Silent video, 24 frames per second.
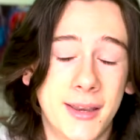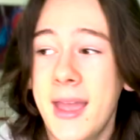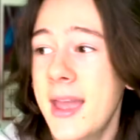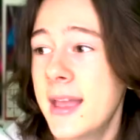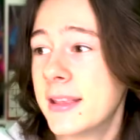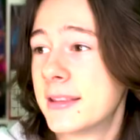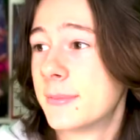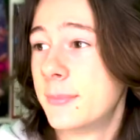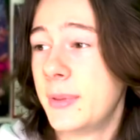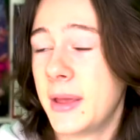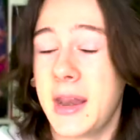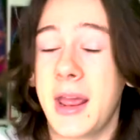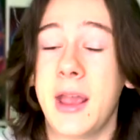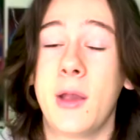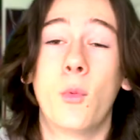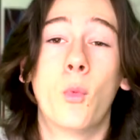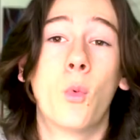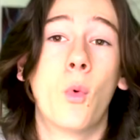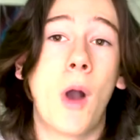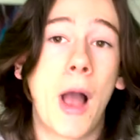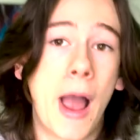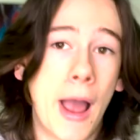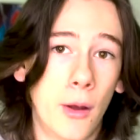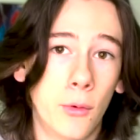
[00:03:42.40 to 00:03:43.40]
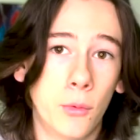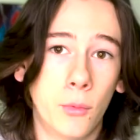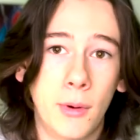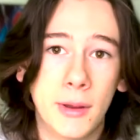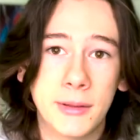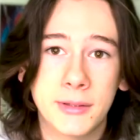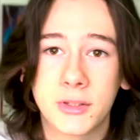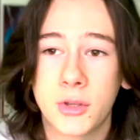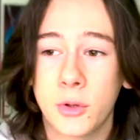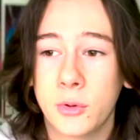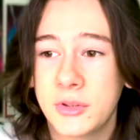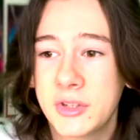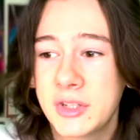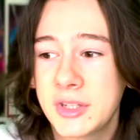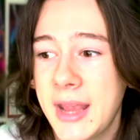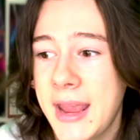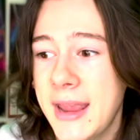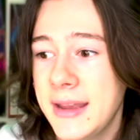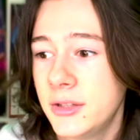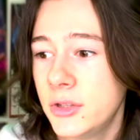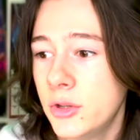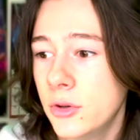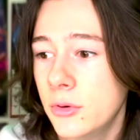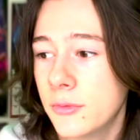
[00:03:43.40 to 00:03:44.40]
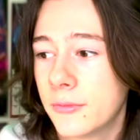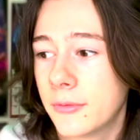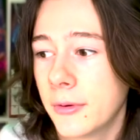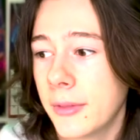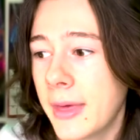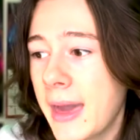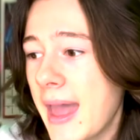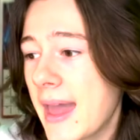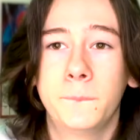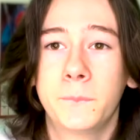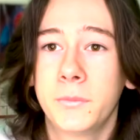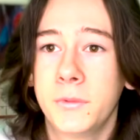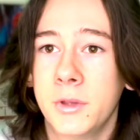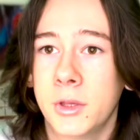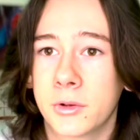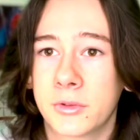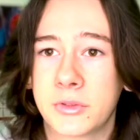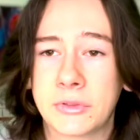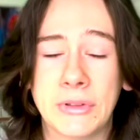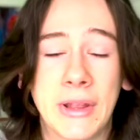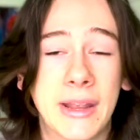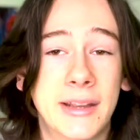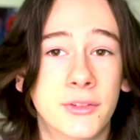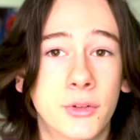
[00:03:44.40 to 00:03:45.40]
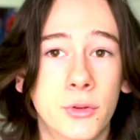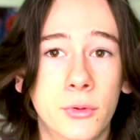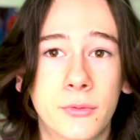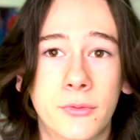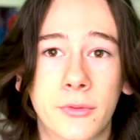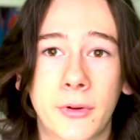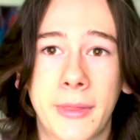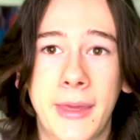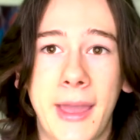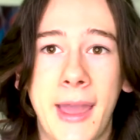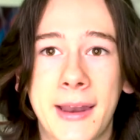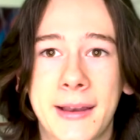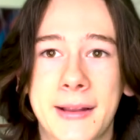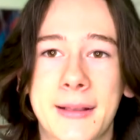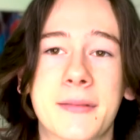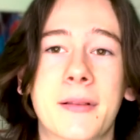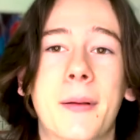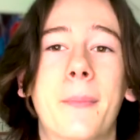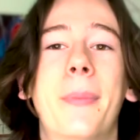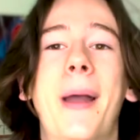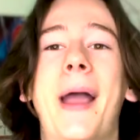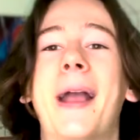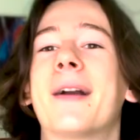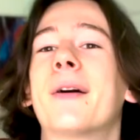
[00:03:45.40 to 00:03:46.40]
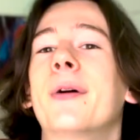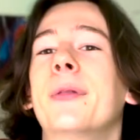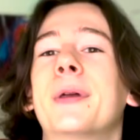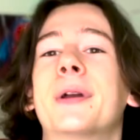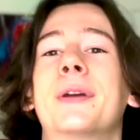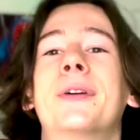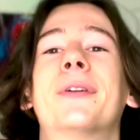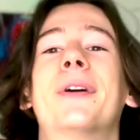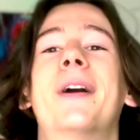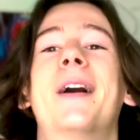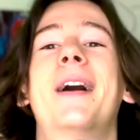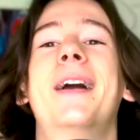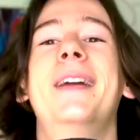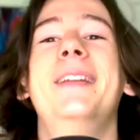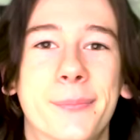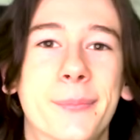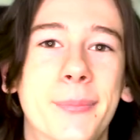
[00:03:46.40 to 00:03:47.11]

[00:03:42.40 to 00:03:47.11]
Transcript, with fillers: It's been a wild one, so stay tuned for that. You know, stay tuned for the edits. I'm back on the grind.